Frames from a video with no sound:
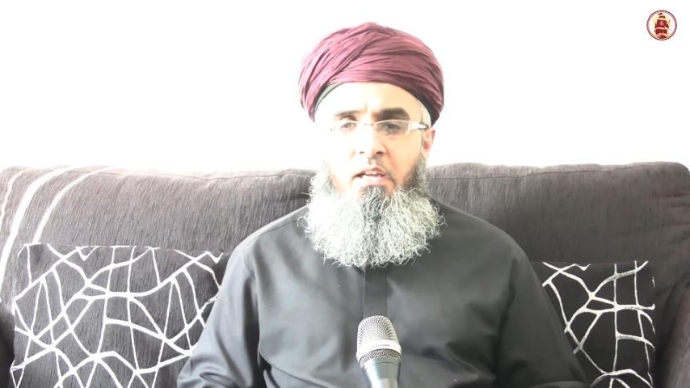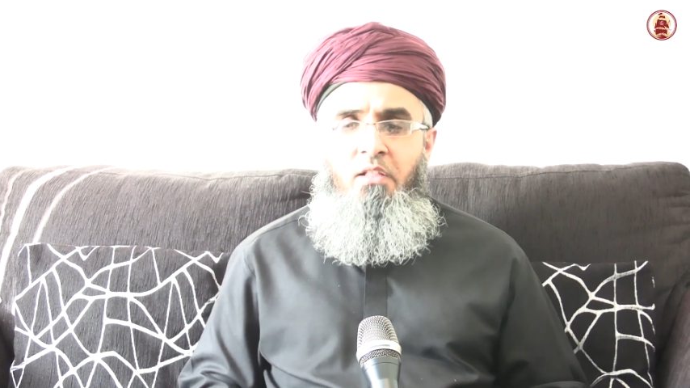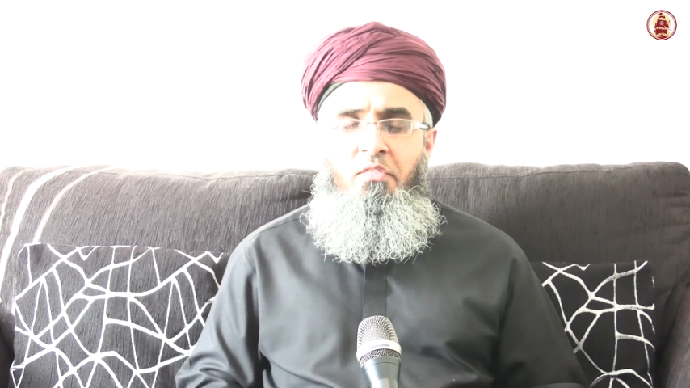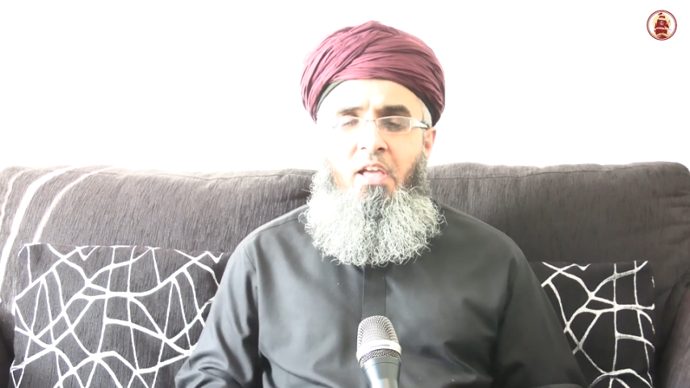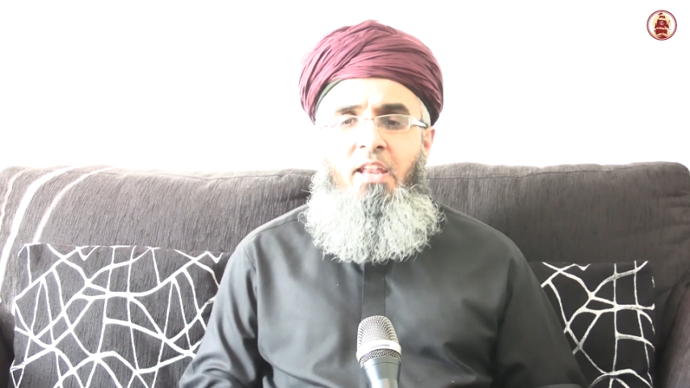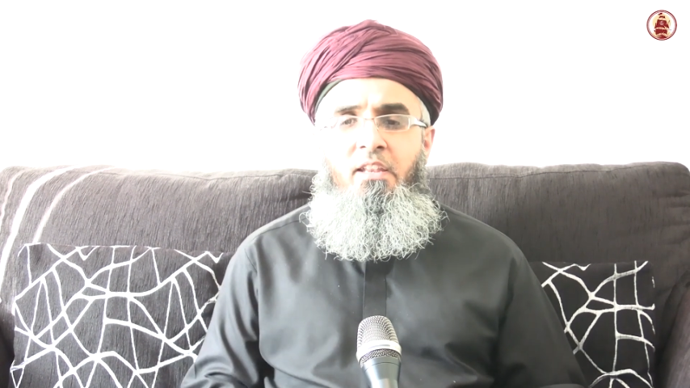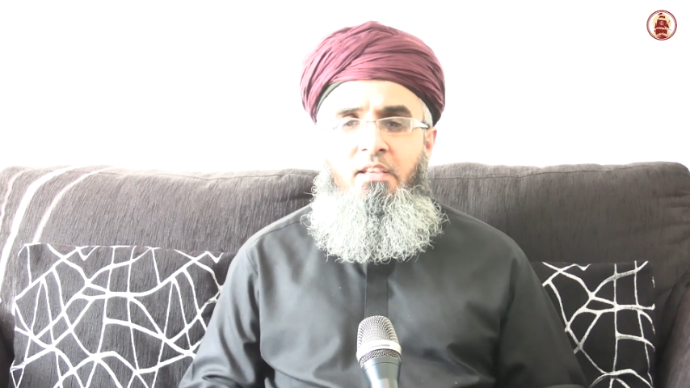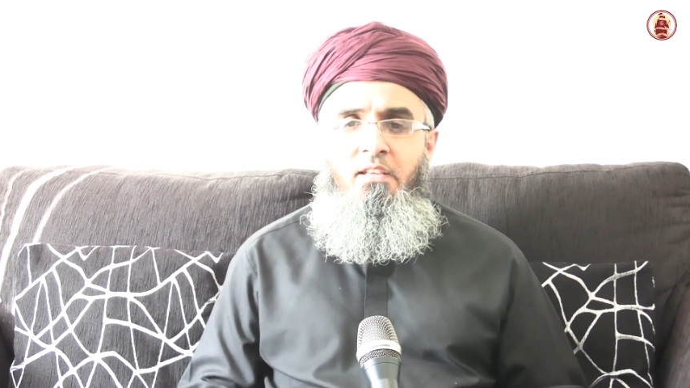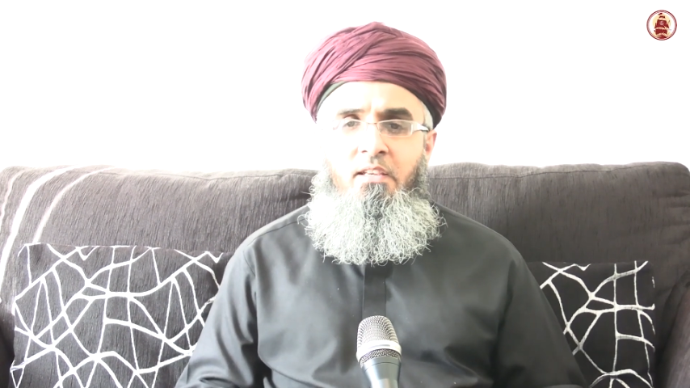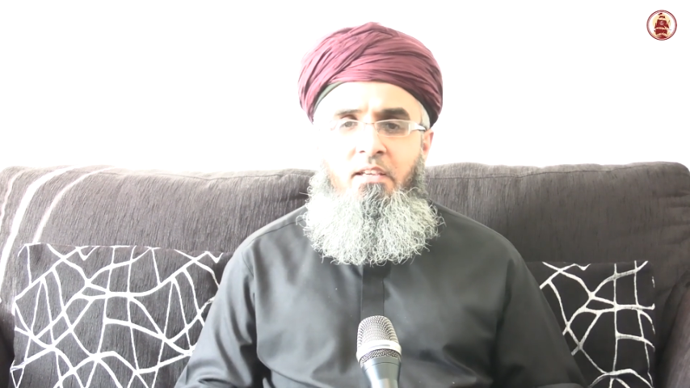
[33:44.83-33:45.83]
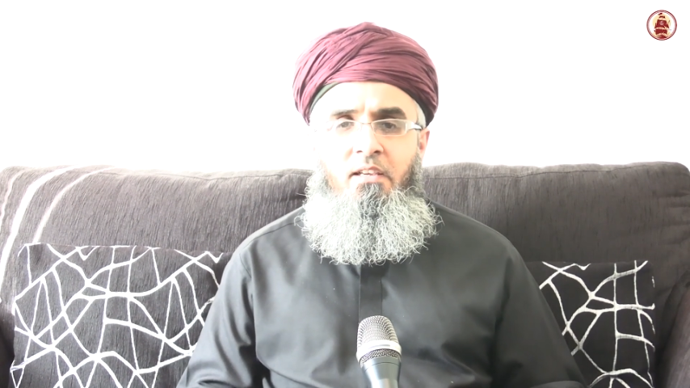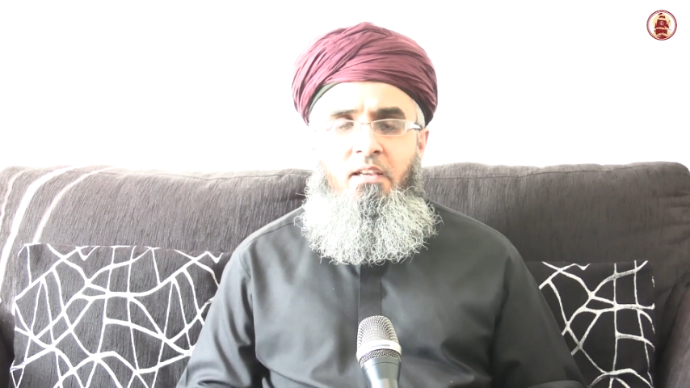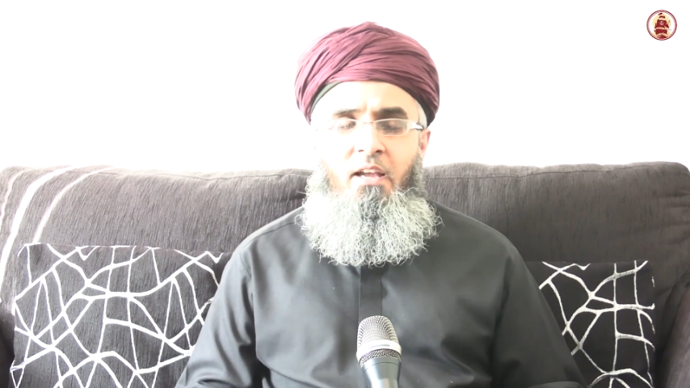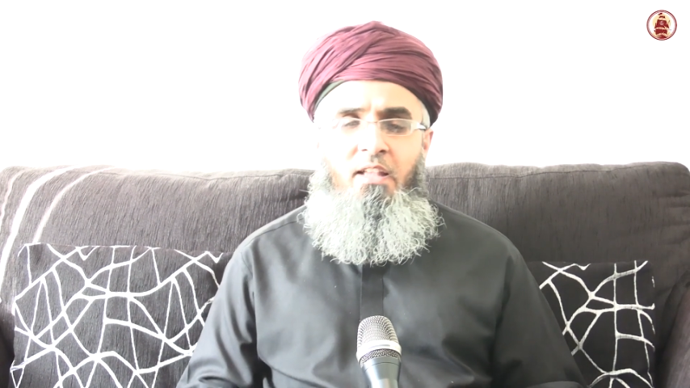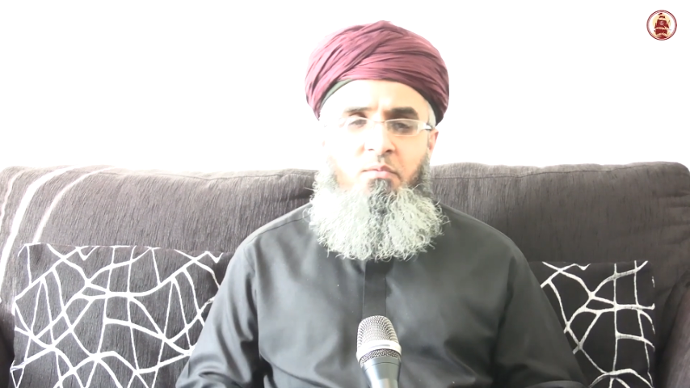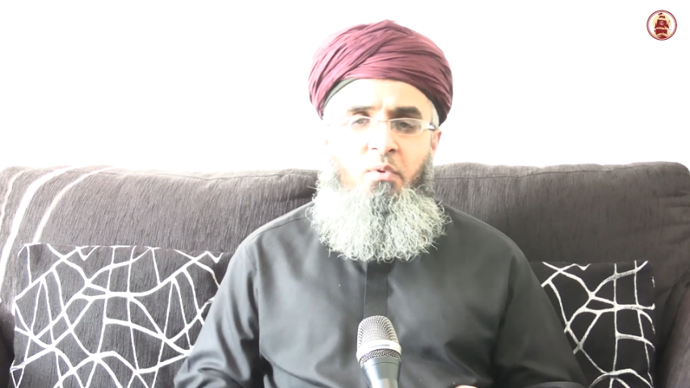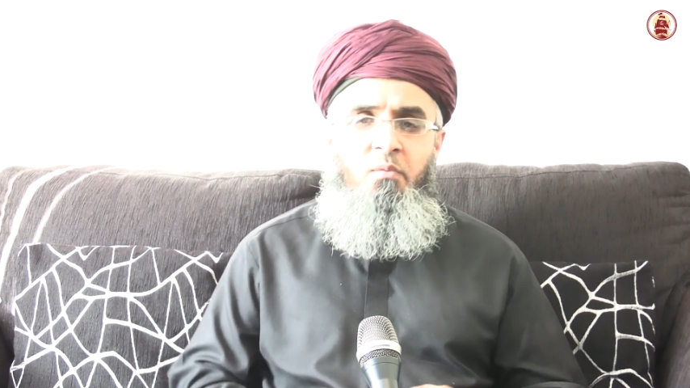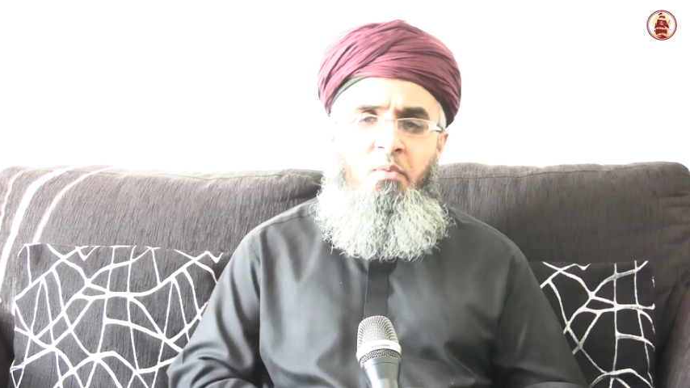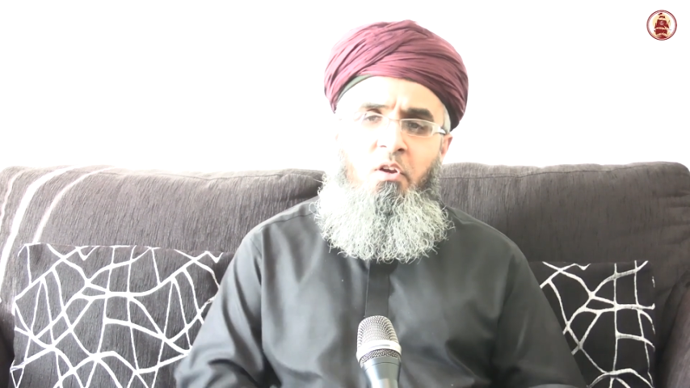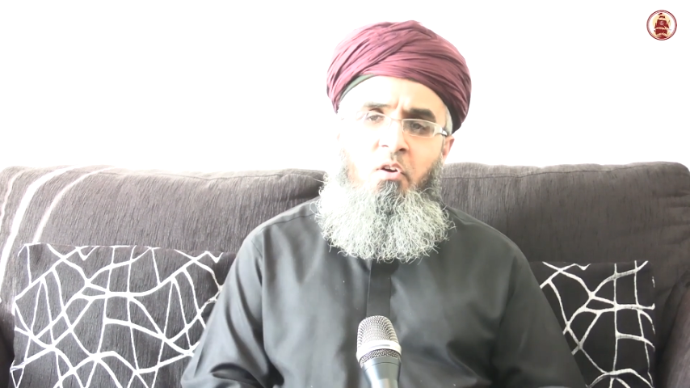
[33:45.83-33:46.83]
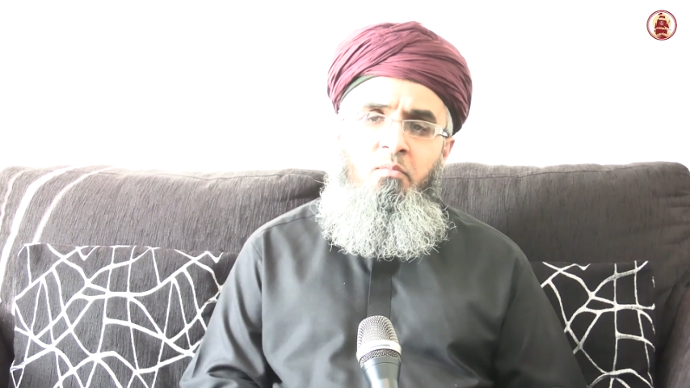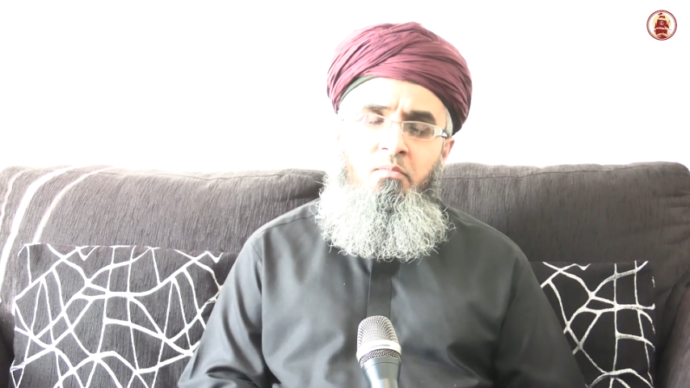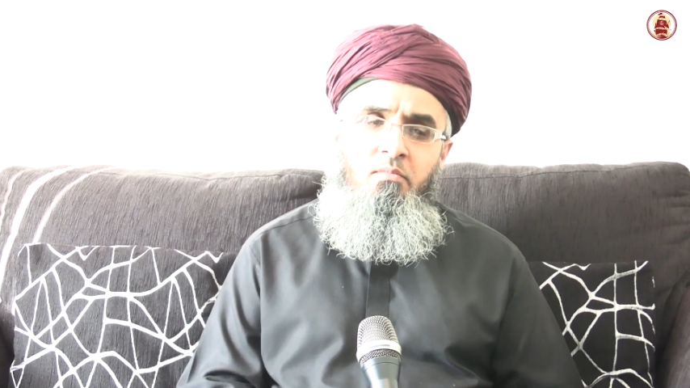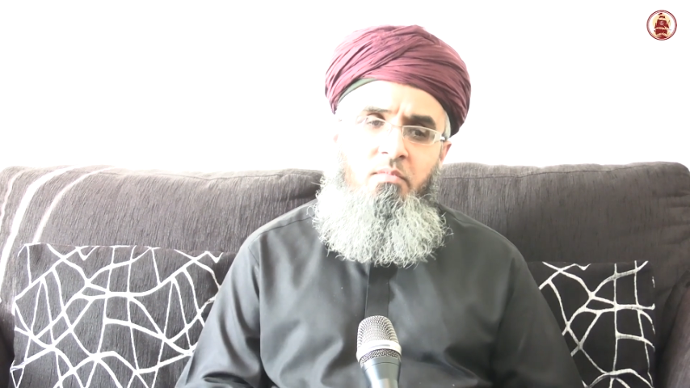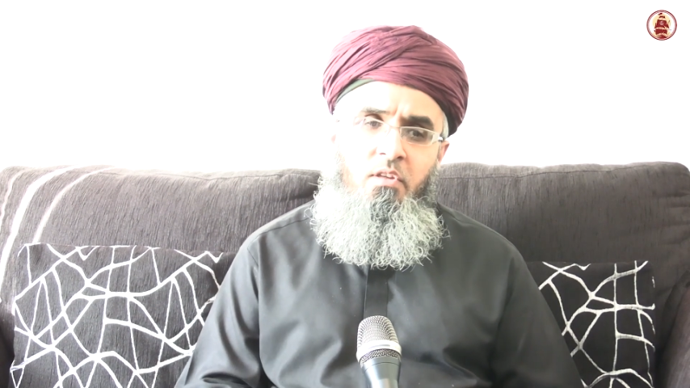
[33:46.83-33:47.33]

and then as we become